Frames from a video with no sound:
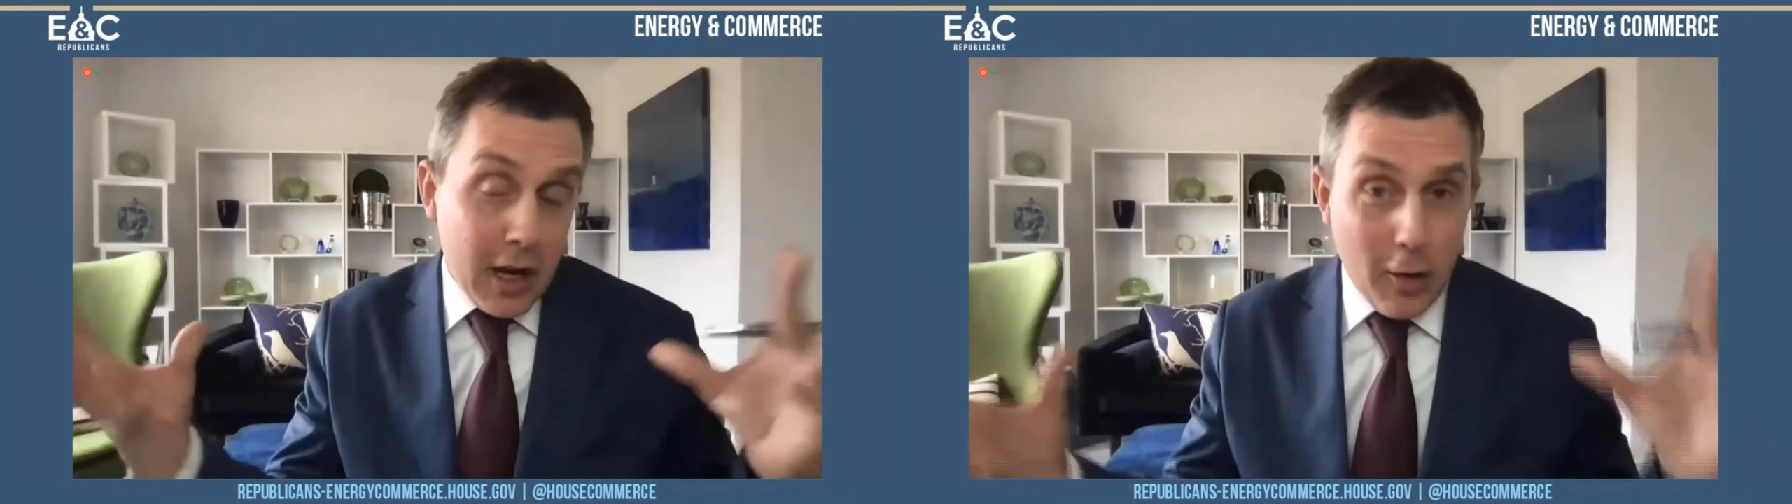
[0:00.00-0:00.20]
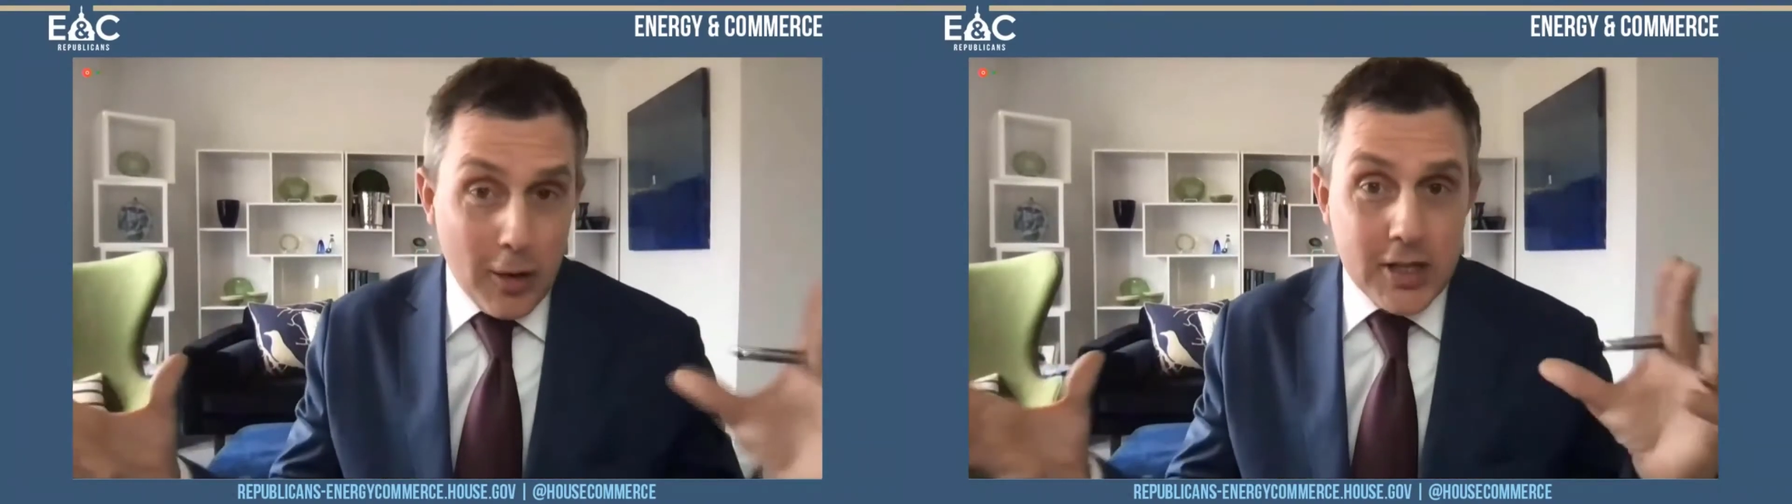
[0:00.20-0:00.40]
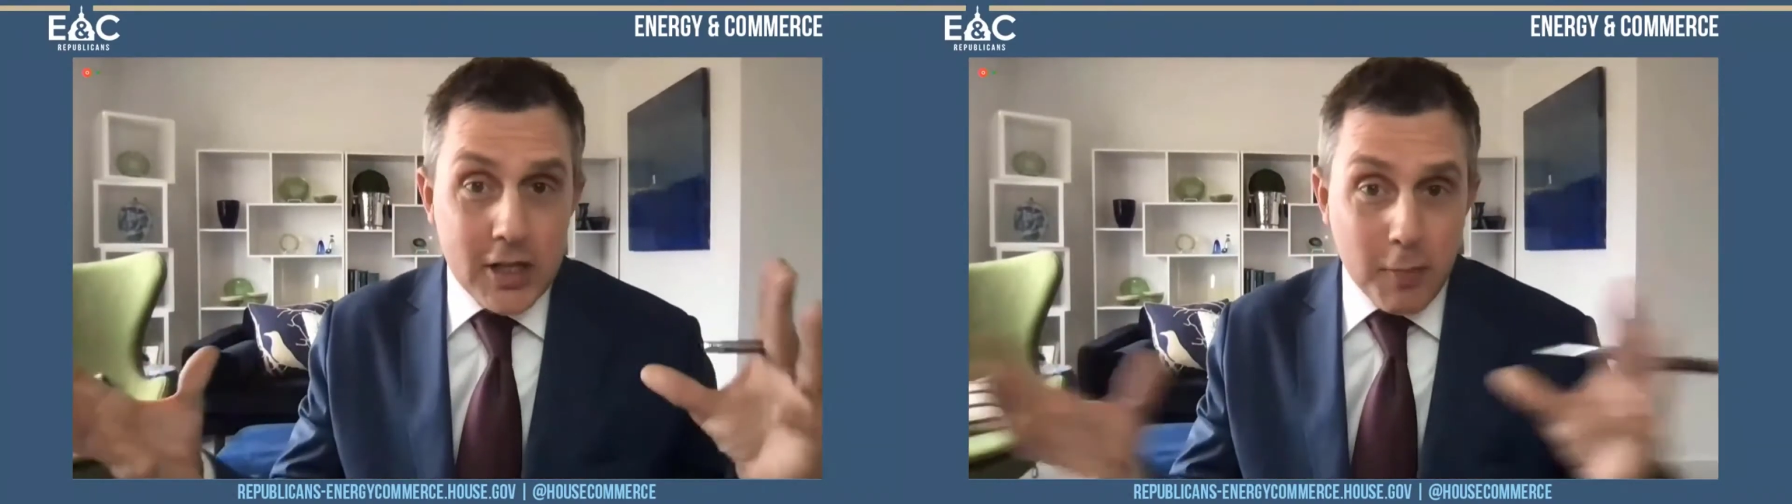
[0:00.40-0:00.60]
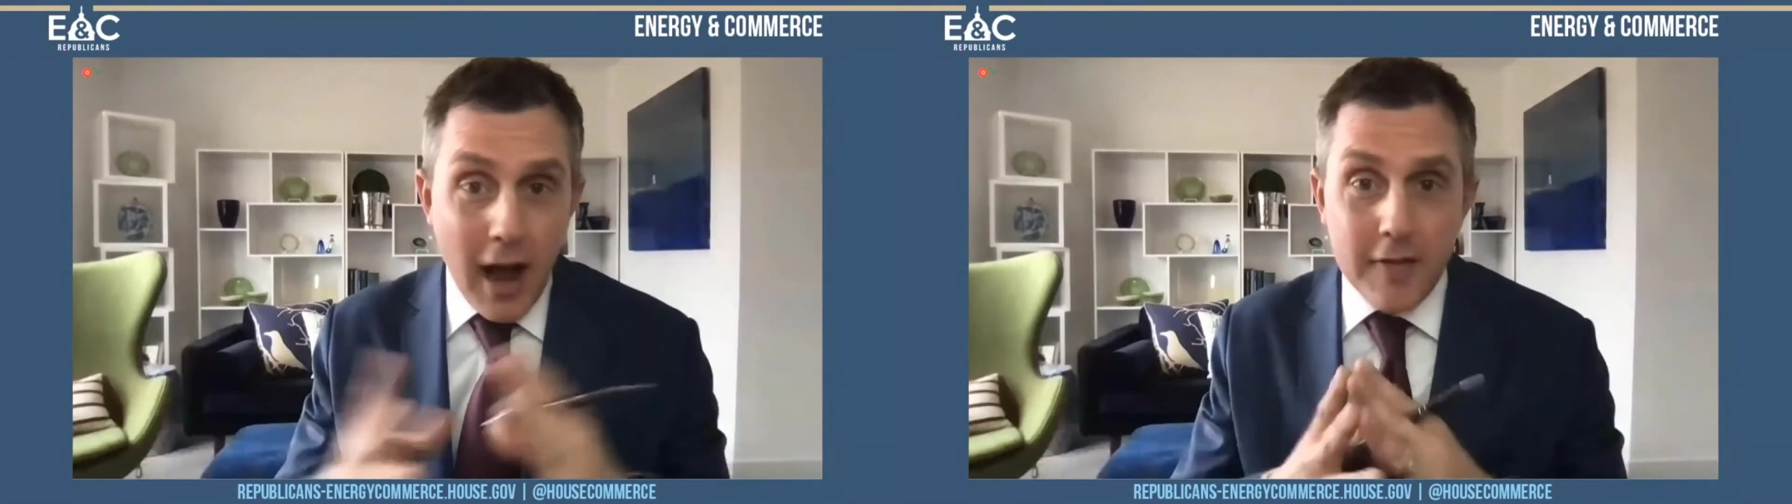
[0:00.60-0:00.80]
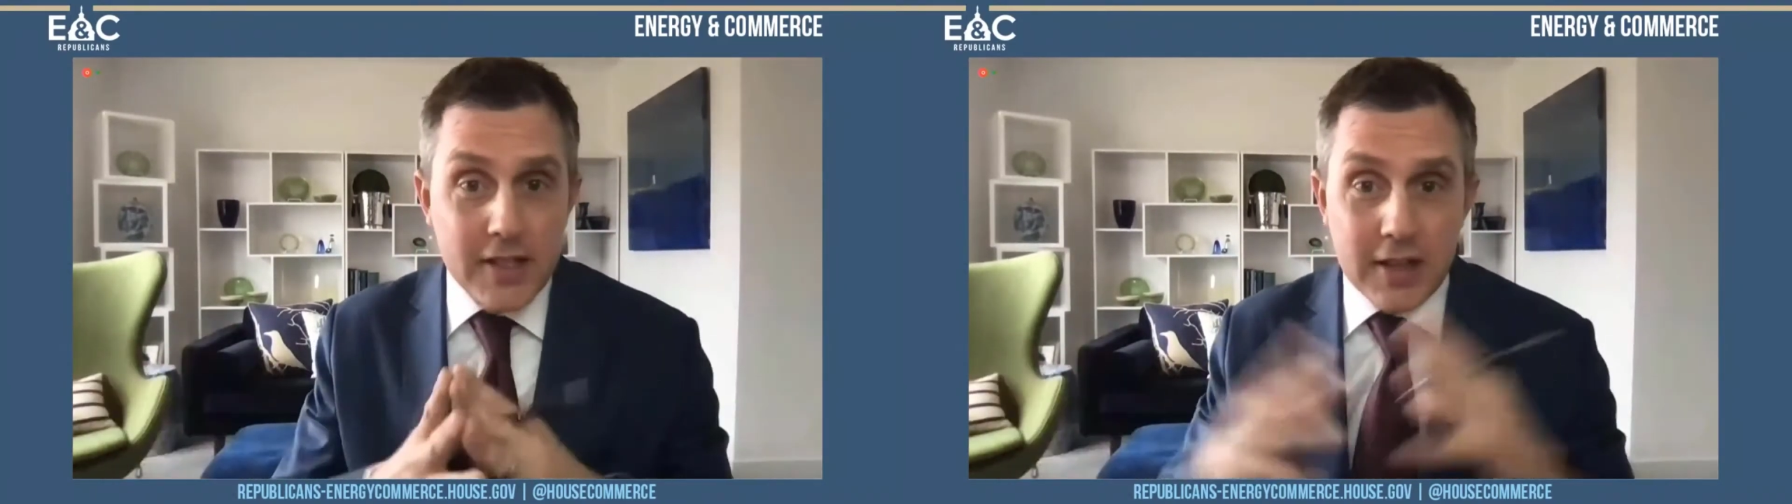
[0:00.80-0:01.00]
increases
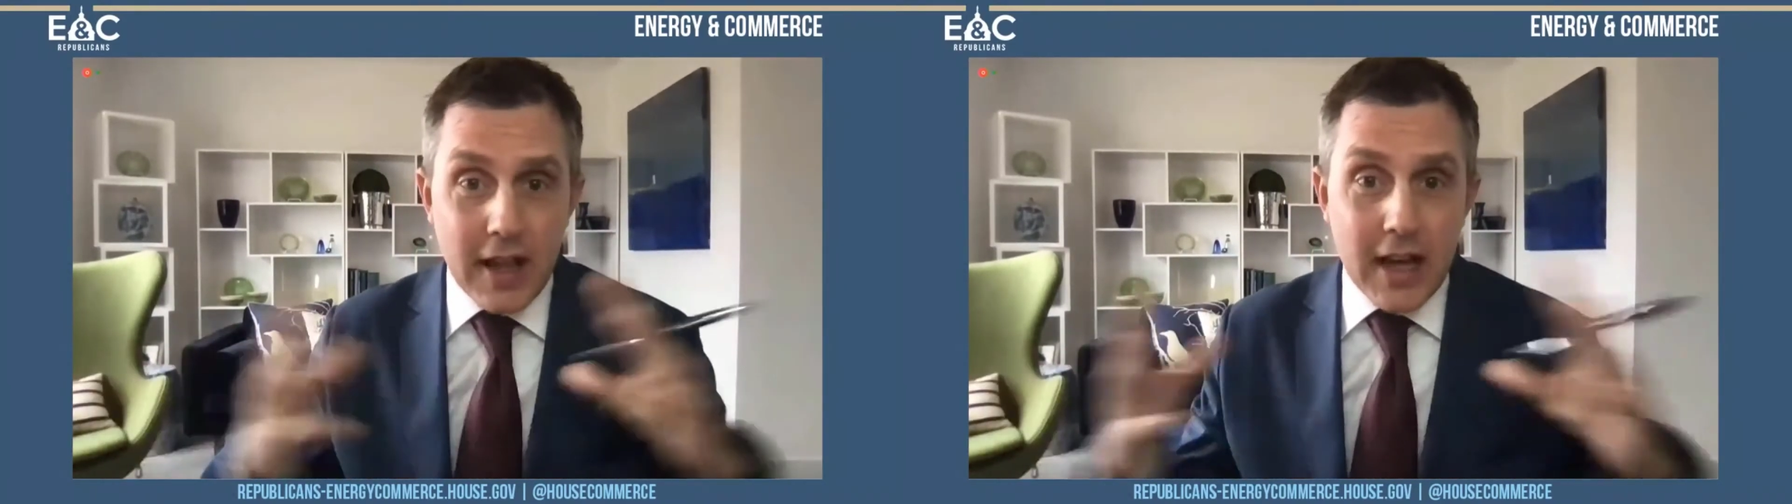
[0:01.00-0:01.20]
privacy.